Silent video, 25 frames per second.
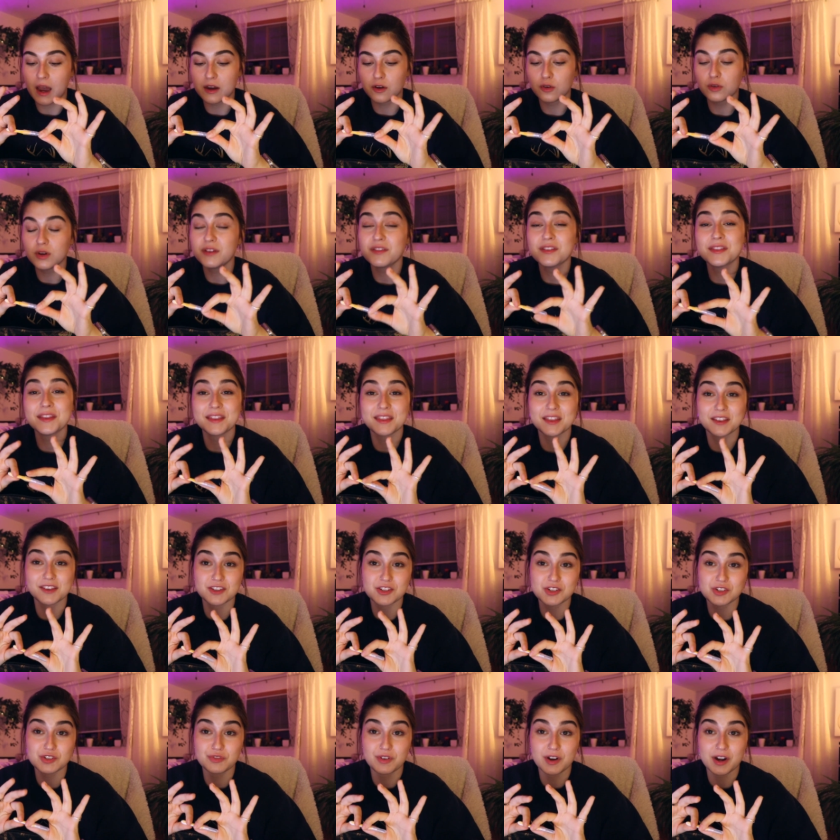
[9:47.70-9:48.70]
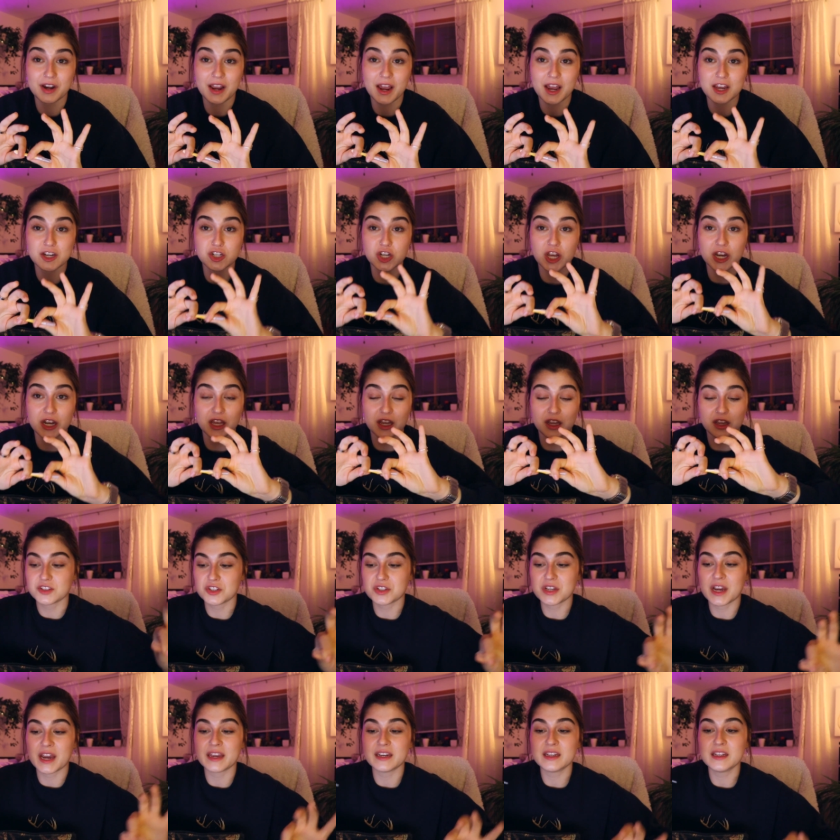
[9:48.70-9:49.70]
I don't even think that this is very hygienic. It's a
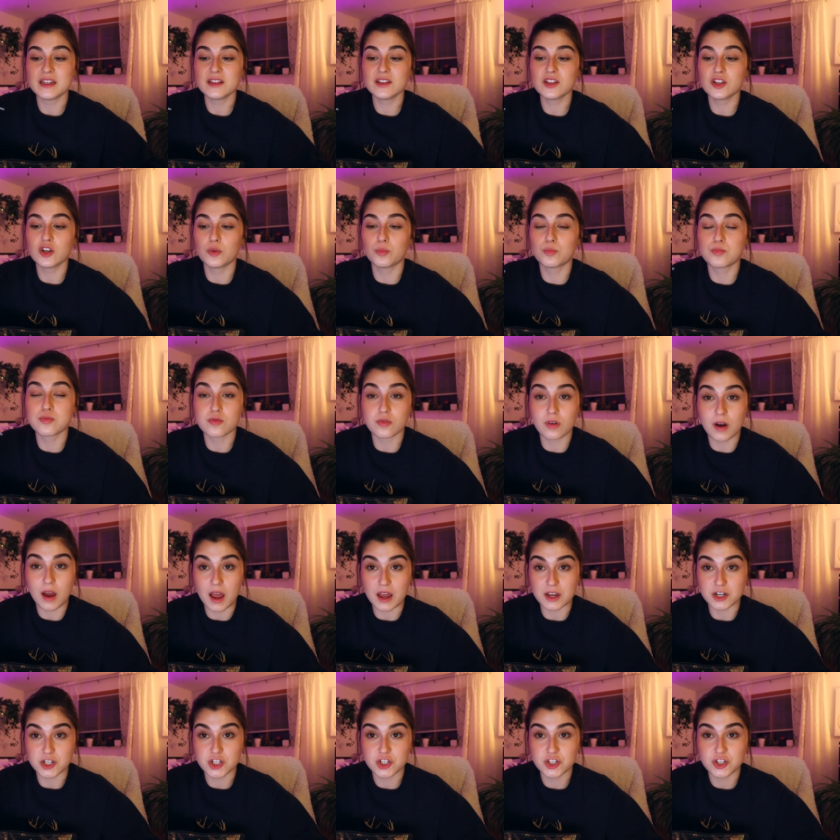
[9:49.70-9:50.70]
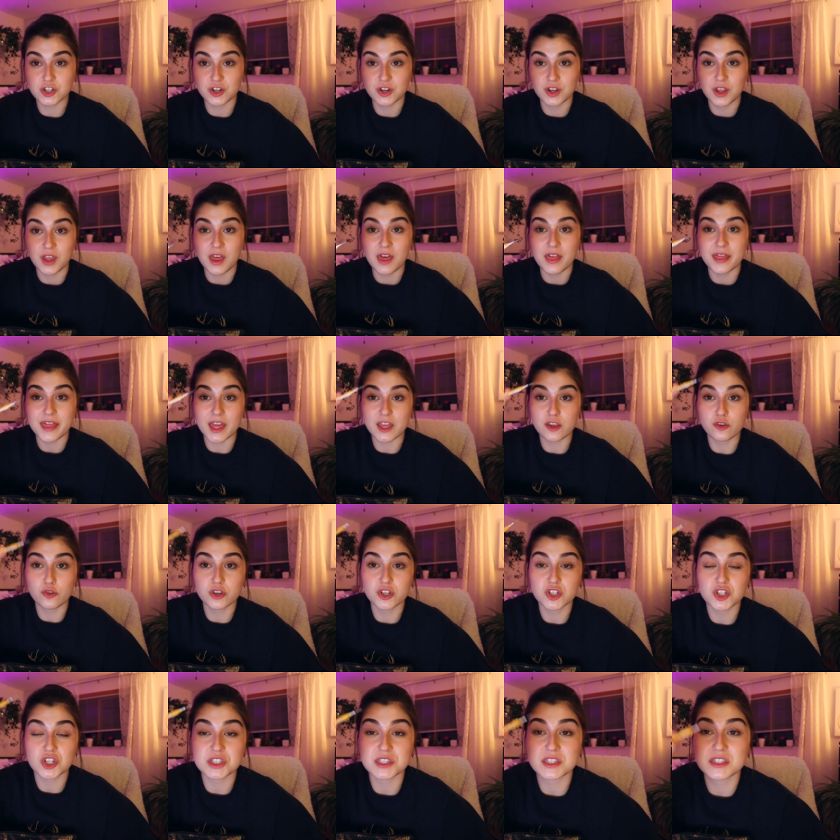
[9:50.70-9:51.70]
tiny little brush that you
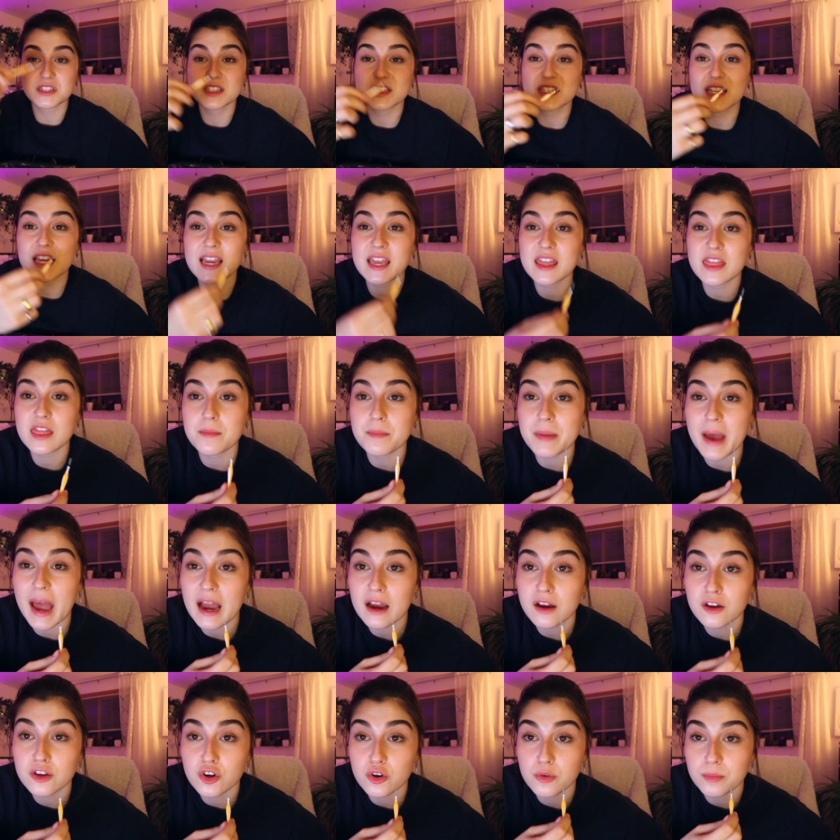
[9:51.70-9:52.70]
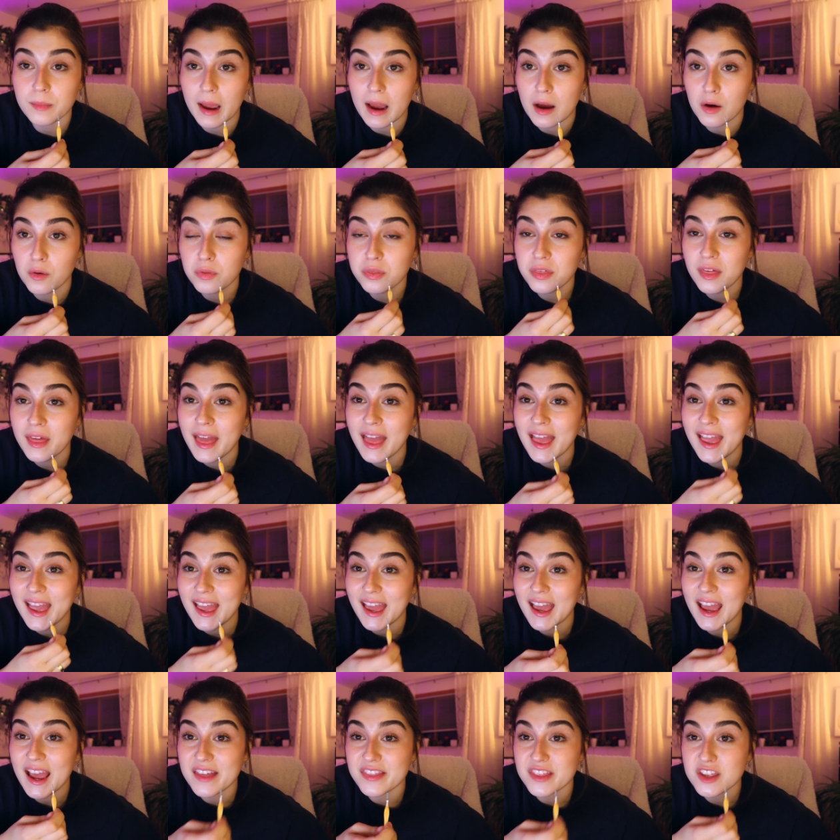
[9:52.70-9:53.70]
can just stick in the back of your mouth
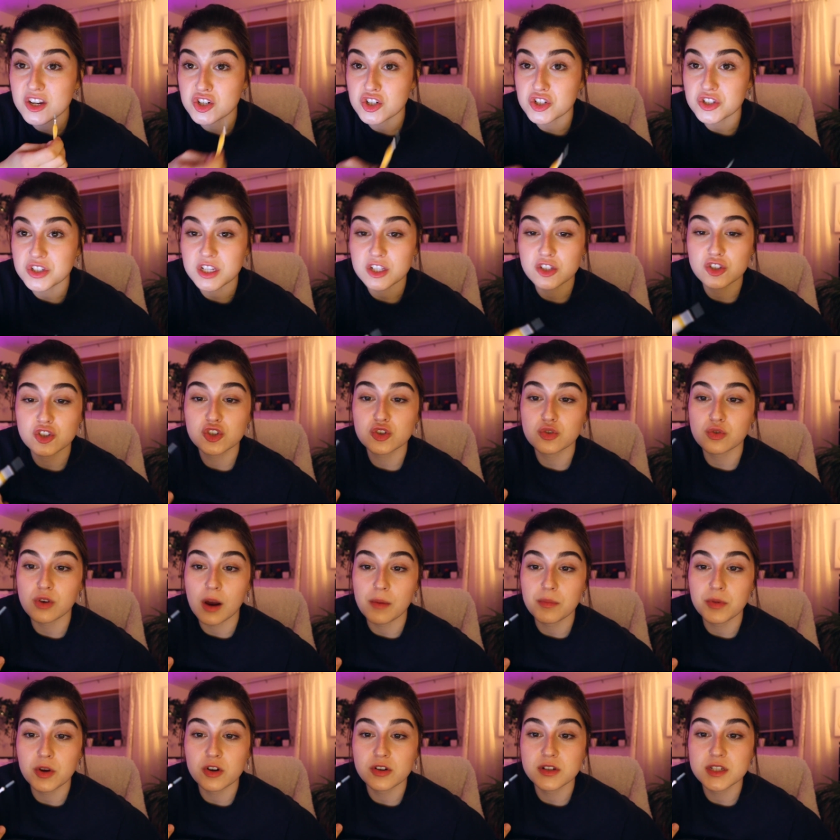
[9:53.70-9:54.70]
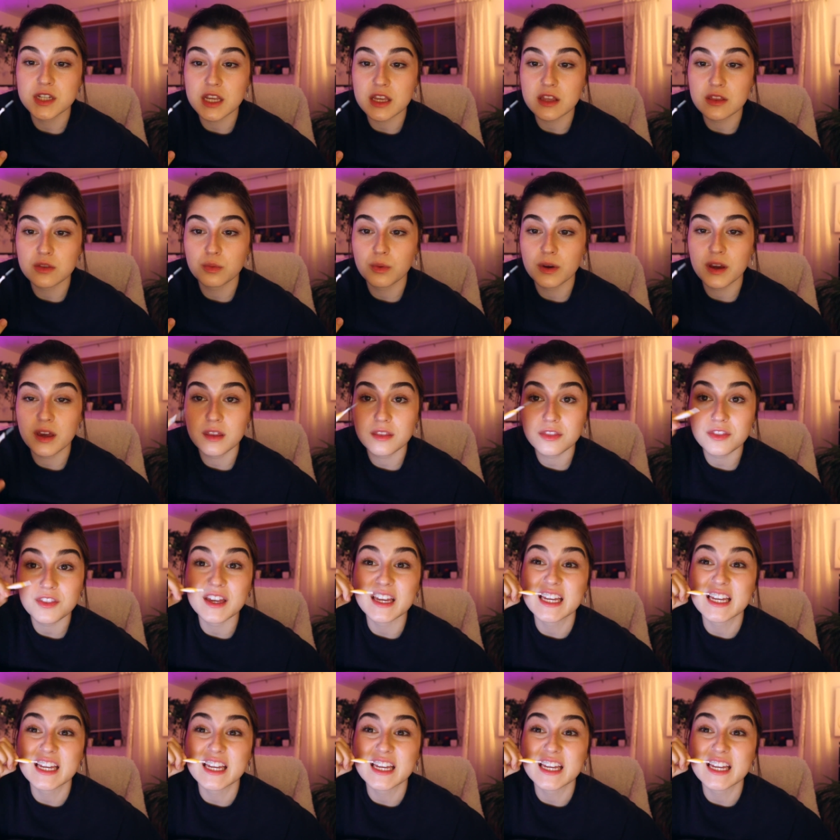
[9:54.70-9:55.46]
and then just like scrub your teeth with